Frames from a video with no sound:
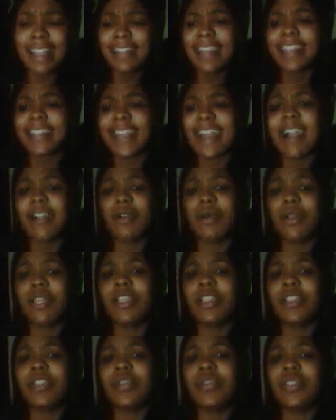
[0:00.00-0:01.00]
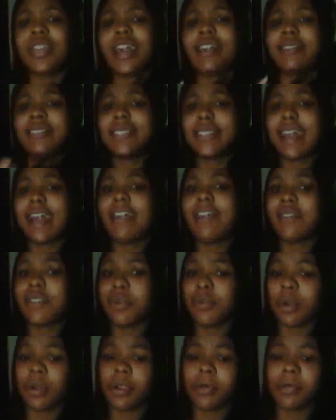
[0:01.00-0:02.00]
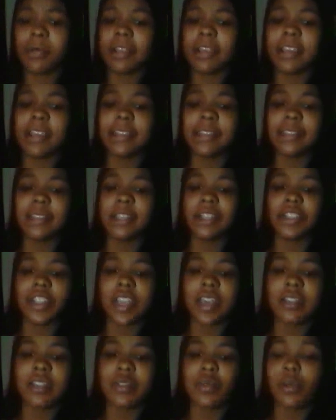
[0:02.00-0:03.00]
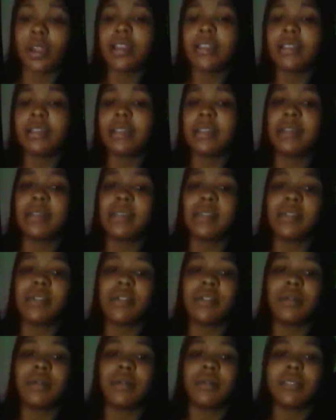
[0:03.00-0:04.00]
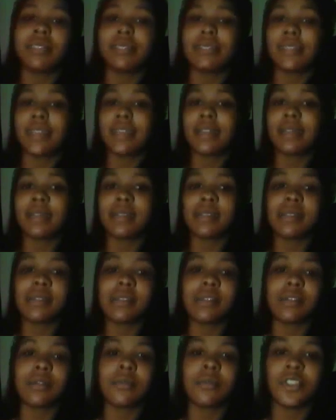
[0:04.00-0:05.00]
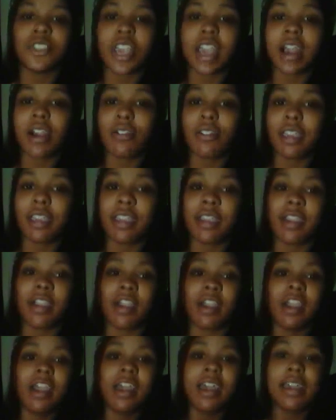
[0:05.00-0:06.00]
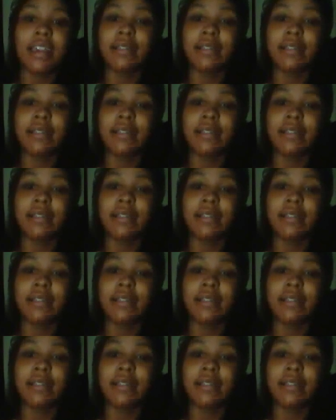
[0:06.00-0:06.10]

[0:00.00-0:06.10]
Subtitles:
They tackle issues outside of the workplace, such as racism, sexism, childcare,